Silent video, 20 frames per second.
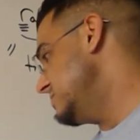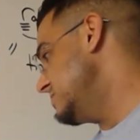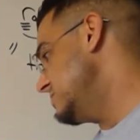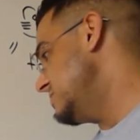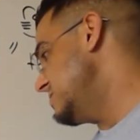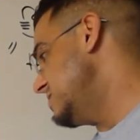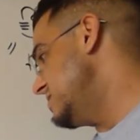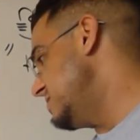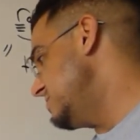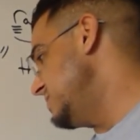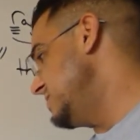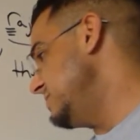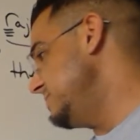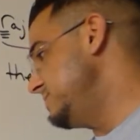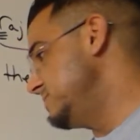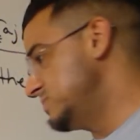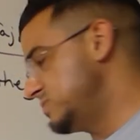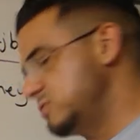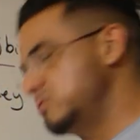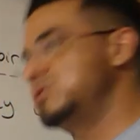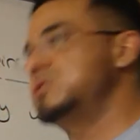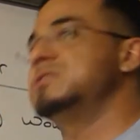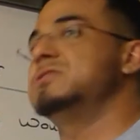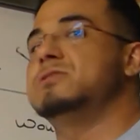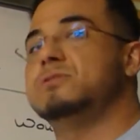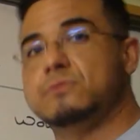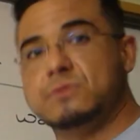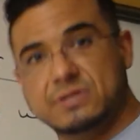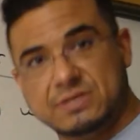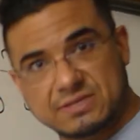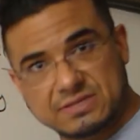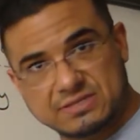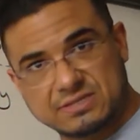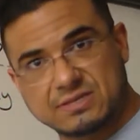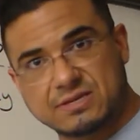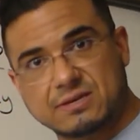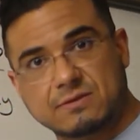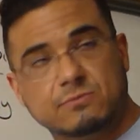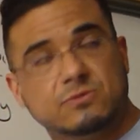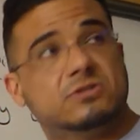comma. So she's doing this
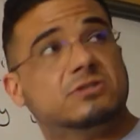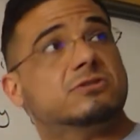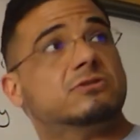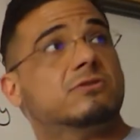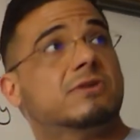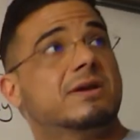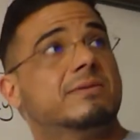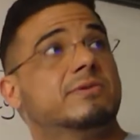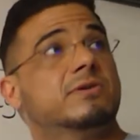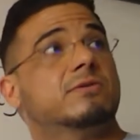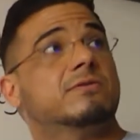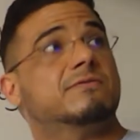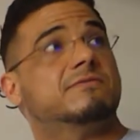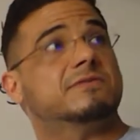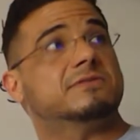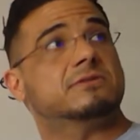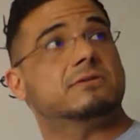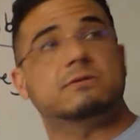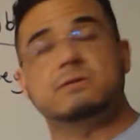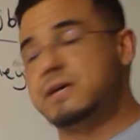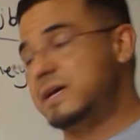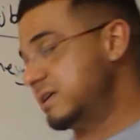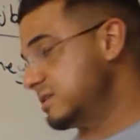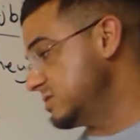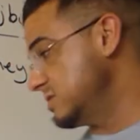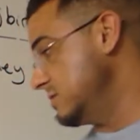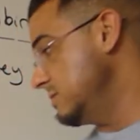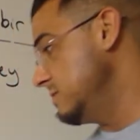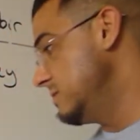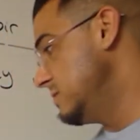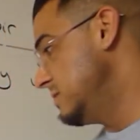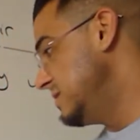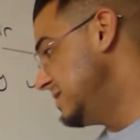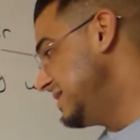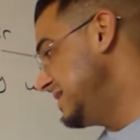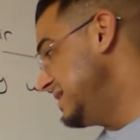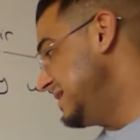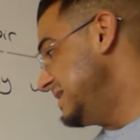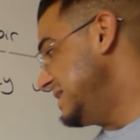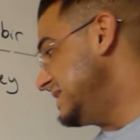thing. We're describing her physical action.
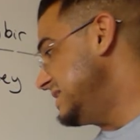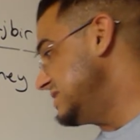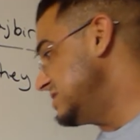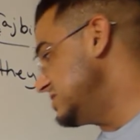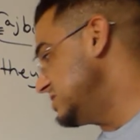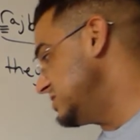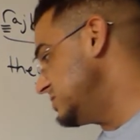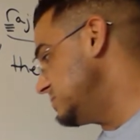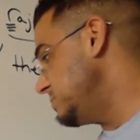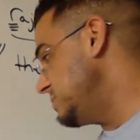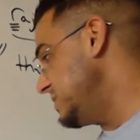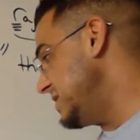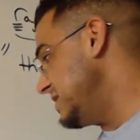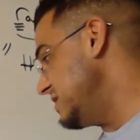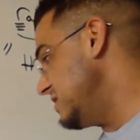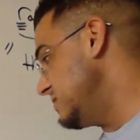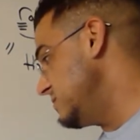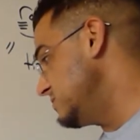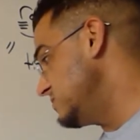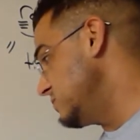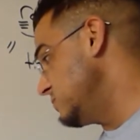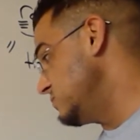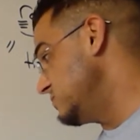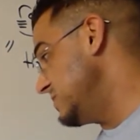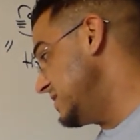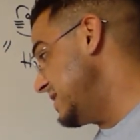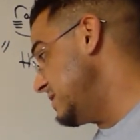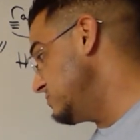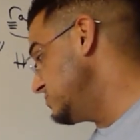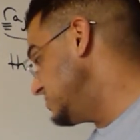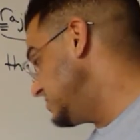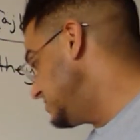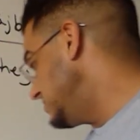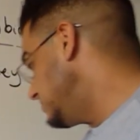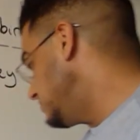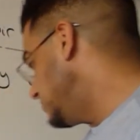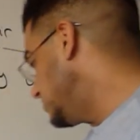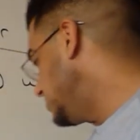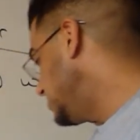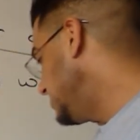And so now this is
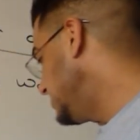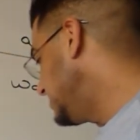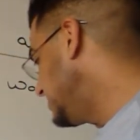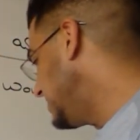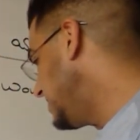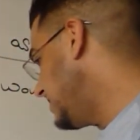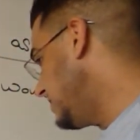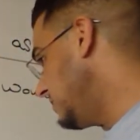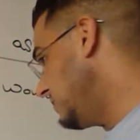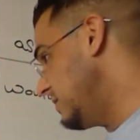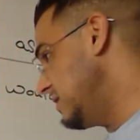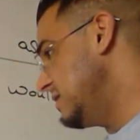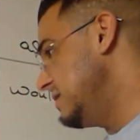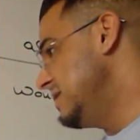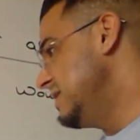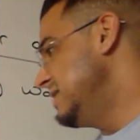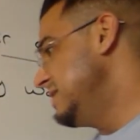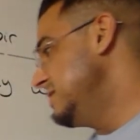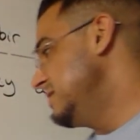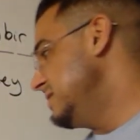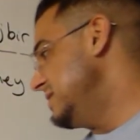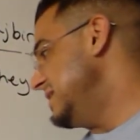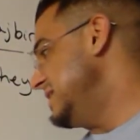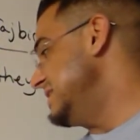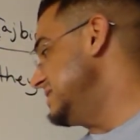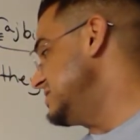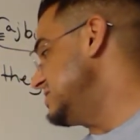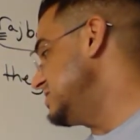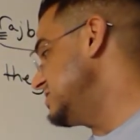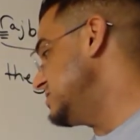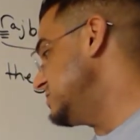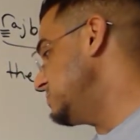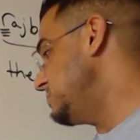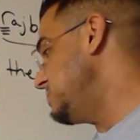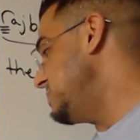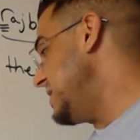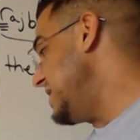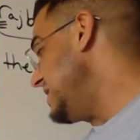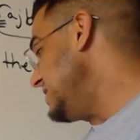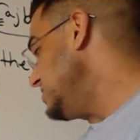what she's saying, right? Is
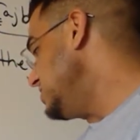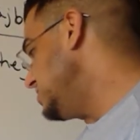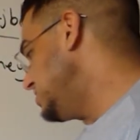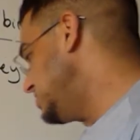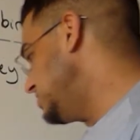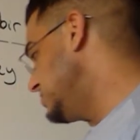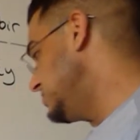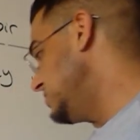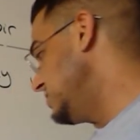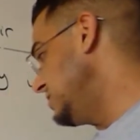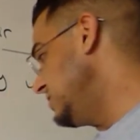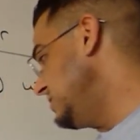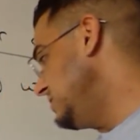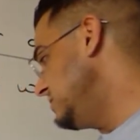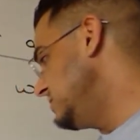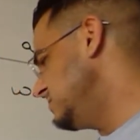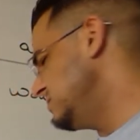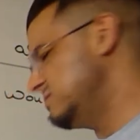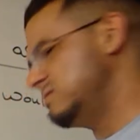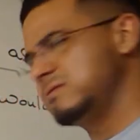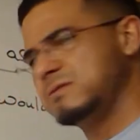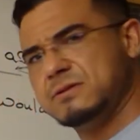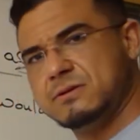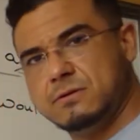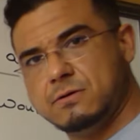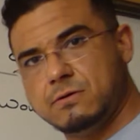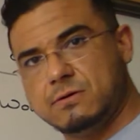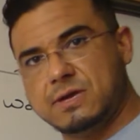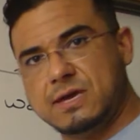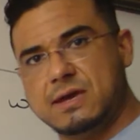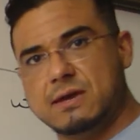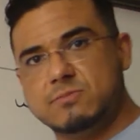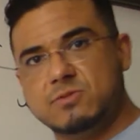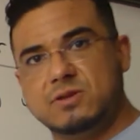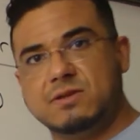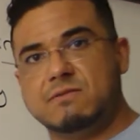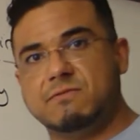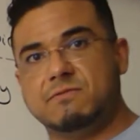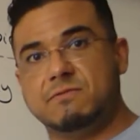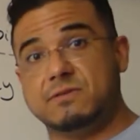special. Okay, I'm
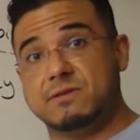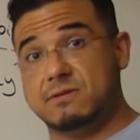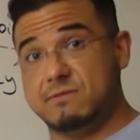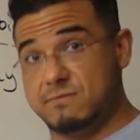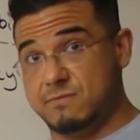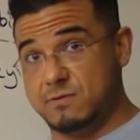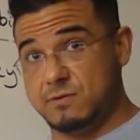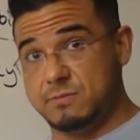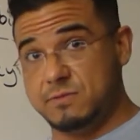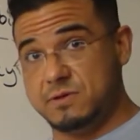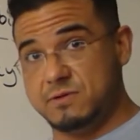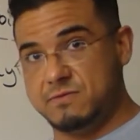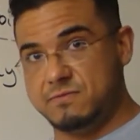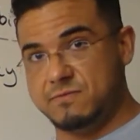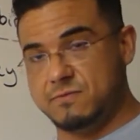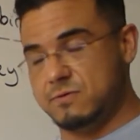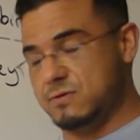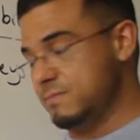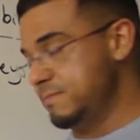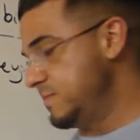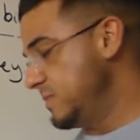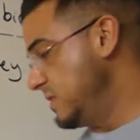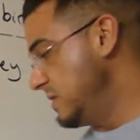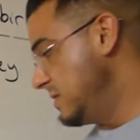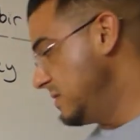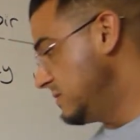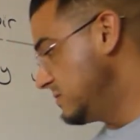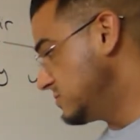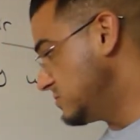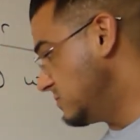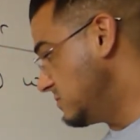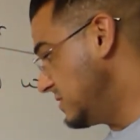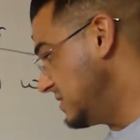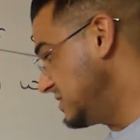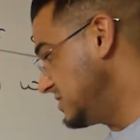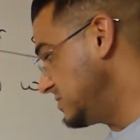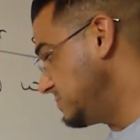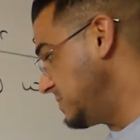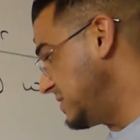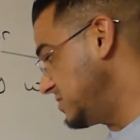looking for the adverbial form. So
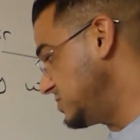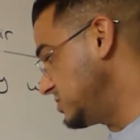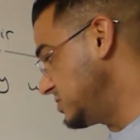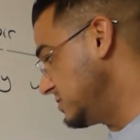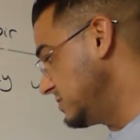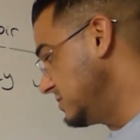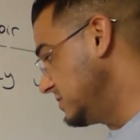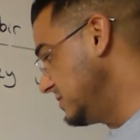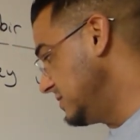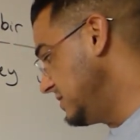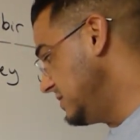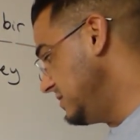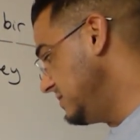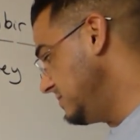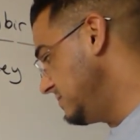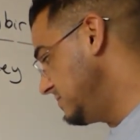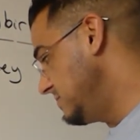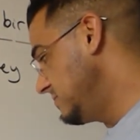especially,